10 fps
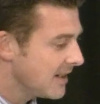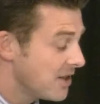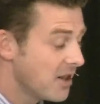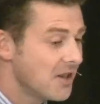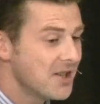It
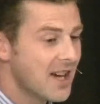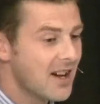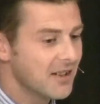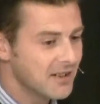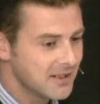turns
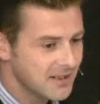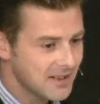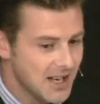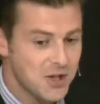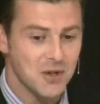out
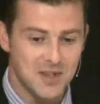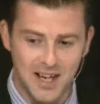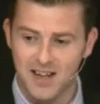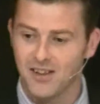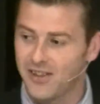it's your
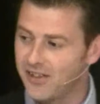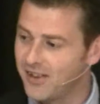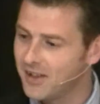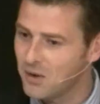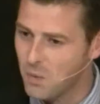10th
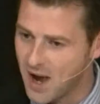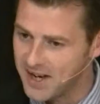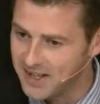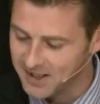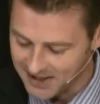
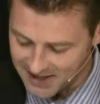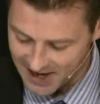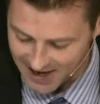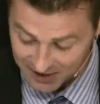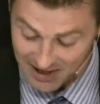wedding,
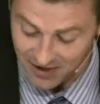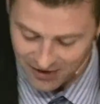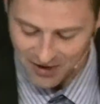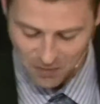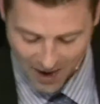
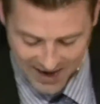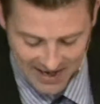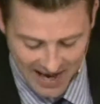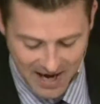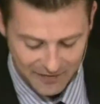10th year
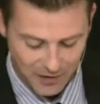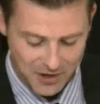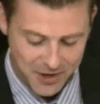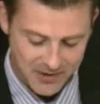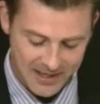wedding
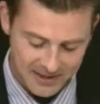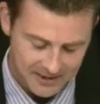anniversary.